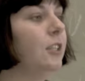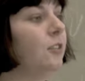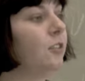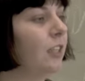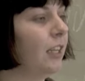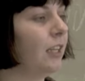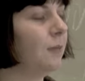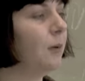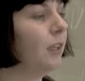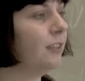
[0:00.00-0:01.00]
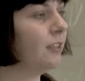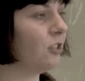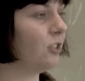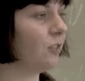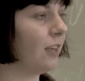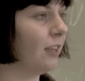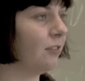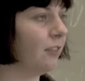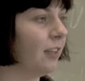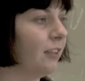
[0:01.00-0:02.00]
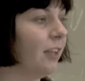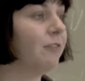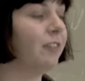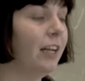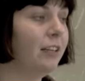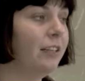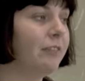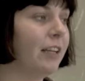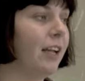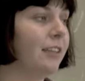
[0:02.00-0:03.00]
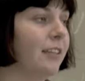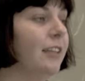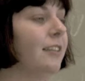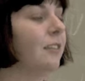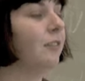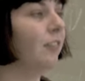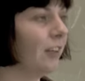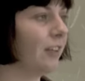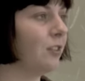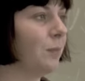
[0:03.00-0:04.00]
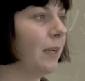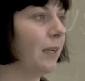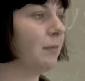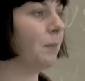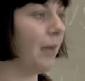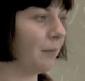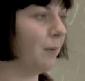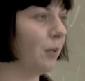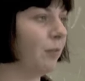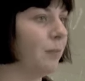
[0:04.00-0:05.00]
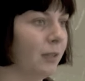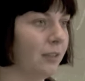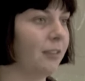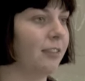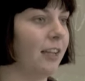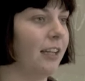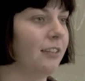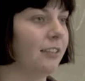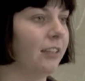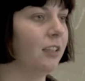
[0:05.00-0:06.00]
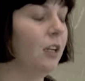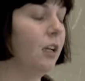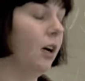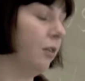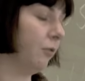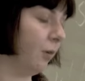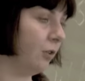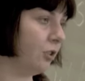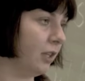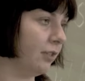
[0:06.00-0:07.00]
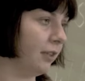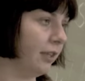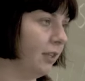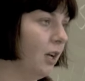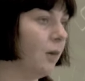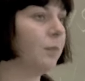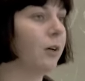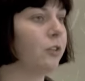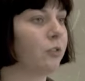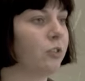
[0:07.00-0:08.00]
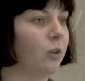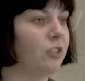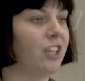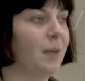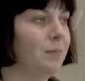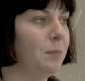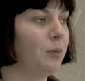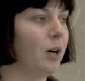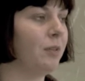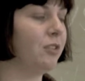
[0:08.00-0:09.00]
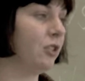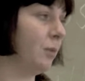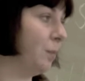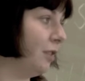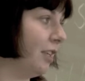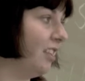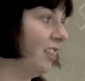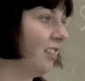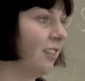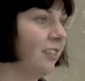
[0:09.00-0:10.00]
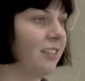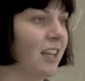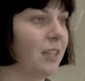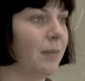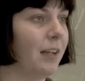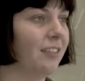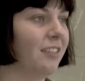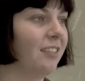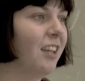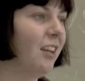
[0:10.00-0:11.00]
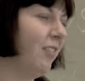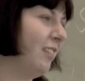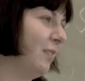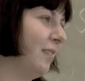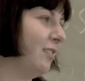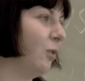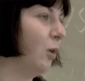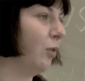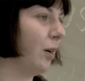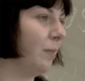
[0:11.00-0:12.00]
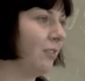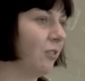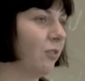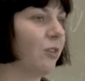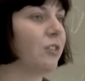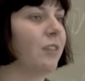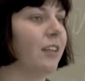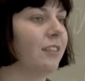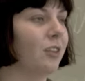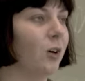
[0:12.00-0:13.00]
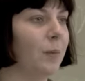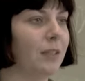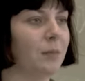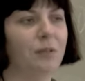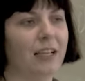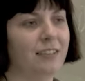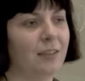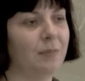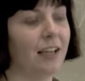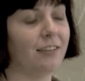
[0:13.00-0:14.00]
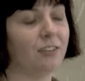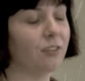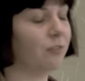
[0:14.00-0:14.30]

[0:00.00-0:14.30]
You see, politicians around the world have finally realized that it is the workers who make up the backbone of a modern society. Unfortunately, most resort to empty promises and pretending to understand the masses. What do Mister Hoover and Mister Roosevelt know about the plight of the masses?